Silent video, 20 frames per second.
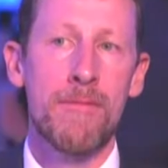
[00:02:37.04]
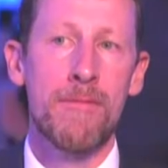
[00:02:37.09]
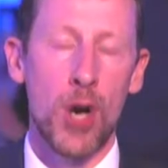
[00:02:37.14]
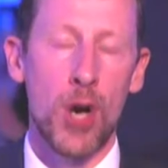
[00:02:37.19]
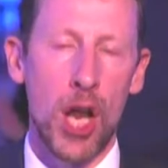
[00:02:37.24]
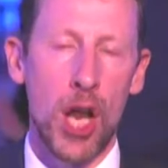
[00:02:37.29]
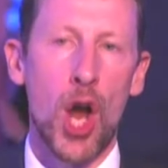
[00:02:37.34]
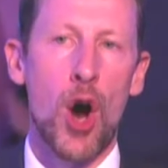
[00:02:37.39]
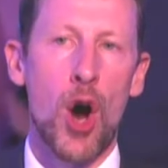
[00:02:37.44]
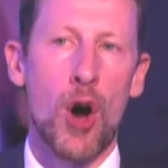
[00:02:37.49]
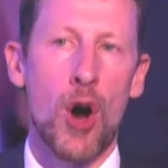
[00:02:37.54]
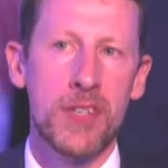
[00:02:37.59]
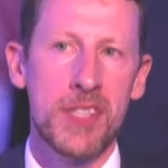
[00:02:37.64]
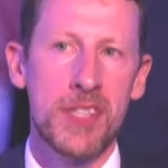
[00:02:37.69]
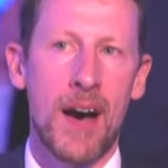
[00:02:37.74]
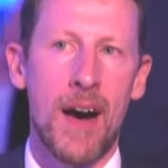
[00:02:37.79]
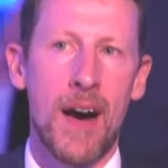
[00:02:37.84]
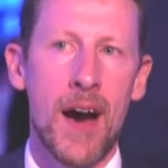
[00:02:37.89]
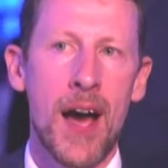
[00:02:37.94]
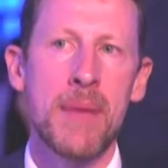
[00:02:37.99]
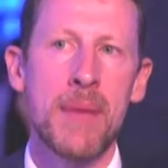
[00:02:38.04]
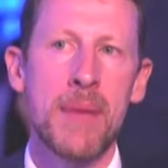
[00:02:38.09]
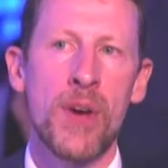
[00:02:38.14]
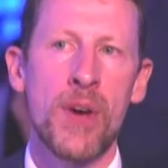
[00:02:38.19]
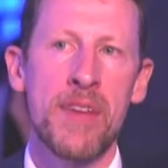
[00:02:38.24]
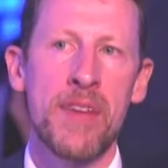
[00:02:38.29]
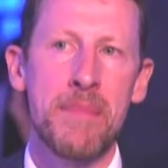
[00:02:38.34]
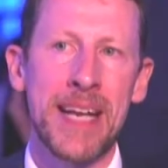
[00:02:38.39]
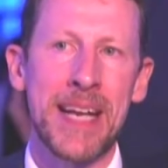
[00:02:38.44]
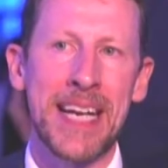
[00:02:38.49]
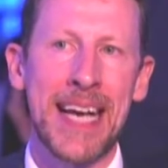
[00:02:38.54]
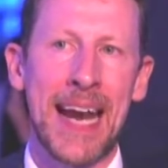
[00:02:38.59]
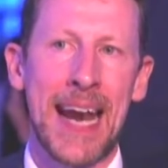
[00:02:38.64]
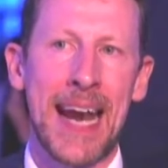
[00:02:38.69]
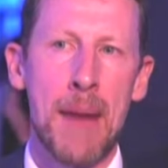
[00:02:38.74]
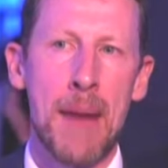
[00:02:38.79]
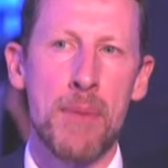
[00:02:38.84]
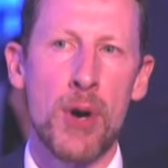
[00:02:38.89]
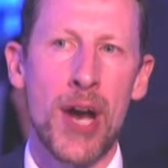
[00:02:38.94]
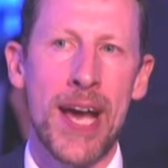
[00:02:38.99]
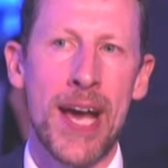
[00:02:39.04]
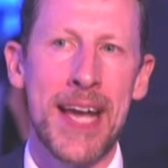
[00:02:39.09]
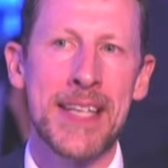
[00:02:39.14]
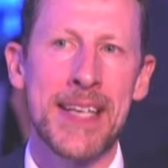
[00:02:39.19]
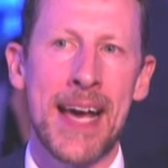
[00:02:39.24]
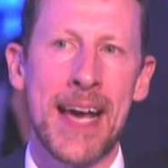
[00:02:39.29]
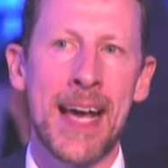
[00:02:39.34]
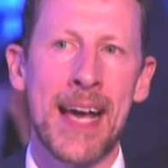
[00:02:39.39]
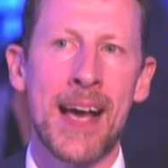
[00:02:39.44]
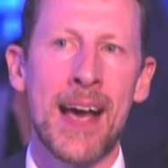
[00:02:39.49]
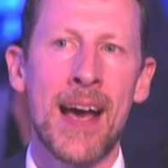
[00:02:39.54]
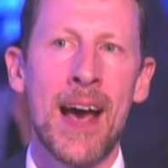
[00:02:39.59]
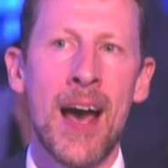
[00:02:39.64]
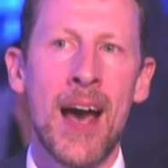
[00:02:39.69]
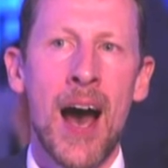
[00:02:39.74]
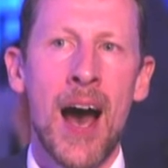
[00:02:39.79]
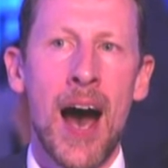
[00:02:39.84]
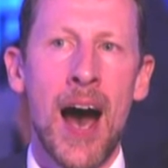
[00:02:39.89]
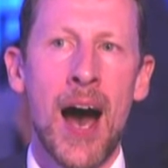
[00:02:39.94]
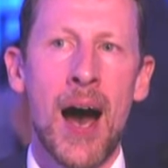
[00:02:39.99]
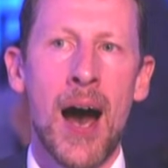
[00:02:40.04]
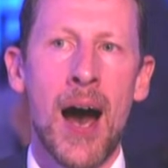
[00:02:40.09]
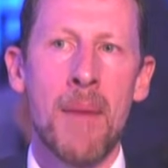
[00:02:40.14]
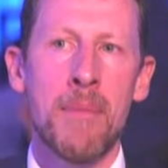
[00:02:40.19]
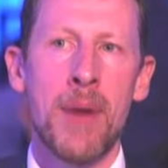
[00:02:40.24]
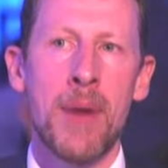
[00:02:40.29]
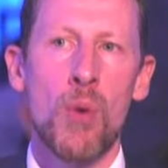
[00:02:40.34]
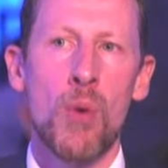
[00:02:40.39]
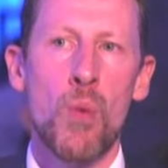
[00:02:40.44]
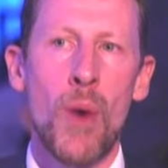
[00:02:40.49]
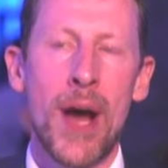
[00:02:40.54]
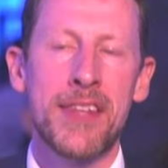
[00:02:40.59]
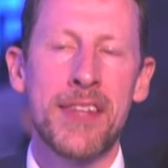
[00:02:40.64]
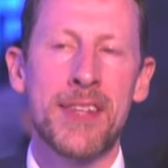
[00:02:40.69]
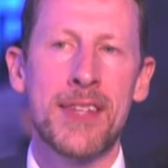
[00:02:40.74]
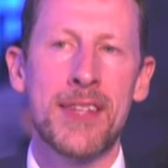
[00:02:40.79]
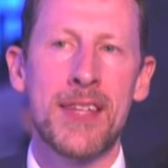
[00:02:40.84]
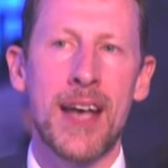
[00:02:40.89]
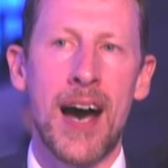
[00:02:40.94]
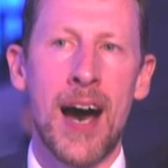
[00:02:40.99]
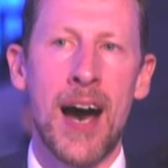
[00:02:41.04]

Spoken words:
a long time. We've been collaborating with